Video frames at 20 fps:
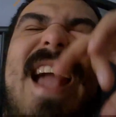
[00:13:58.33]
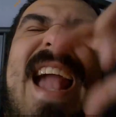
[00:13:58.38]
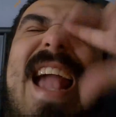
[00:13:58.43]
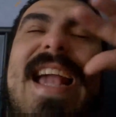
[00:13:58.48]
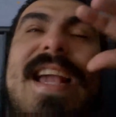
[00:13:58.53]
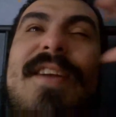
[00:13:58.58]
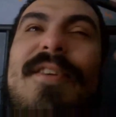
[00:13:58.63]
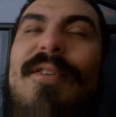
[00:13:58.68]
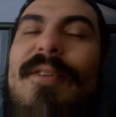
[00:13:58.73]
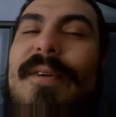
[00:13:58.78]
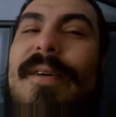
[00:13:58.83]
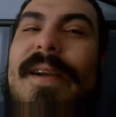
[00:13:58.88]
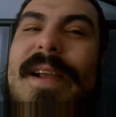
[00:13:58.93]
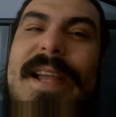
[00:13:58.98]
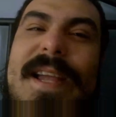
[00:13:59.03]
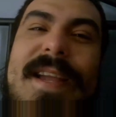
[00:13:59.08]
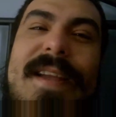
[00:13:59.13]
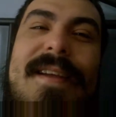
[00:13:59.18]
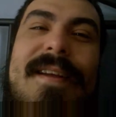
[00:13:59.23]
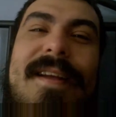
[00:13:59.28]

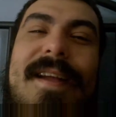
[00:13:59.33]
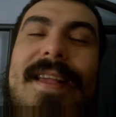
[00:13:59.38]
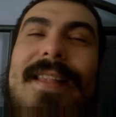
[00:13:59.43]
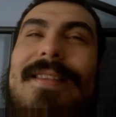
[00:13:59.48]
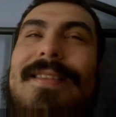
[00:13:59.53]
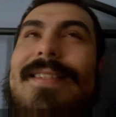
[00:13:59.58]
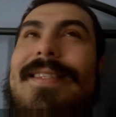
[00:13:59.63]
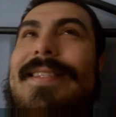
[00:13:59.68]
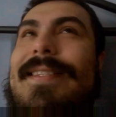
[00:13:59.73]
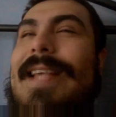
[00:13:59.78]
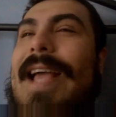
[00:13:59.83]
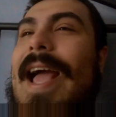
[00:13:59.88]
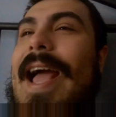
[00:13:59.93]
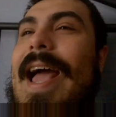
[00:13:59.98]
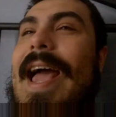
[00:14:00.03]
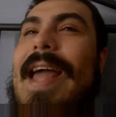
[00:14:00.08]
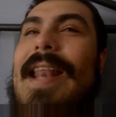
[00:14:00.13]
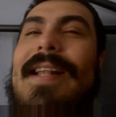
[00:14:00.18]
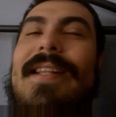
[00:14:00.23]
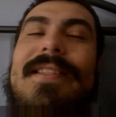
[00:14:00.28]
angry and
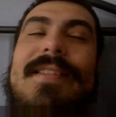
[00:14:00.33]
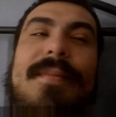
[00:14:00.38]
sad and